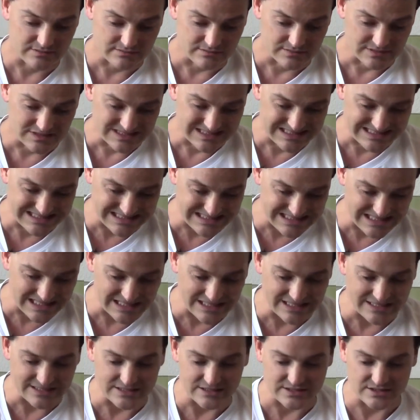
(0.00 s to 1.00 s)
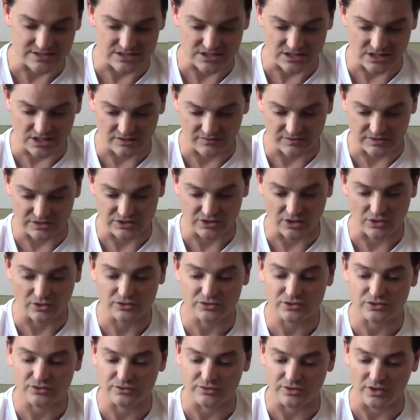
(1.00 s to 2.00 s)
sins of
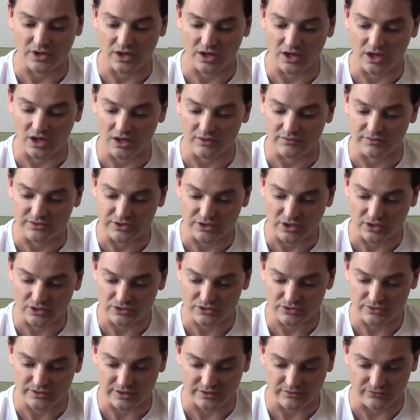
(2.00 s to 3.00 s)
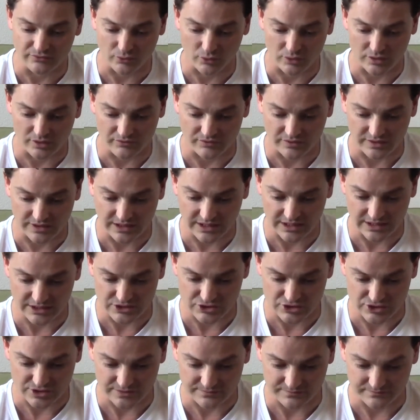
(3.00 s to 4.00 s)
adultery and
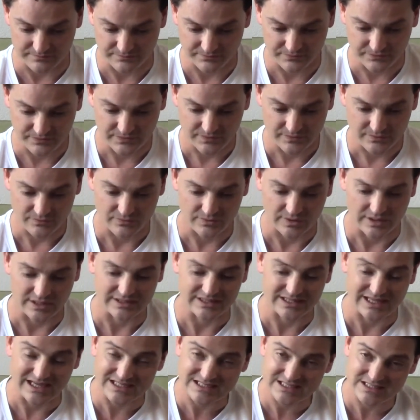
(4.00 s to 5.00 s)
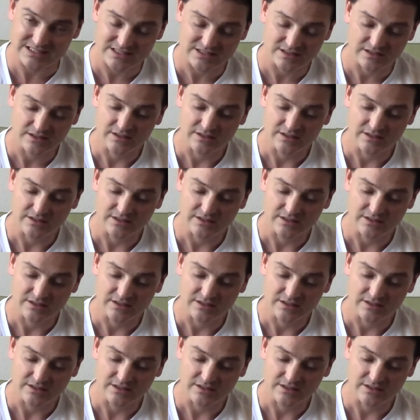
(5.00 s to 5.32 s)
fornication, right? Yes,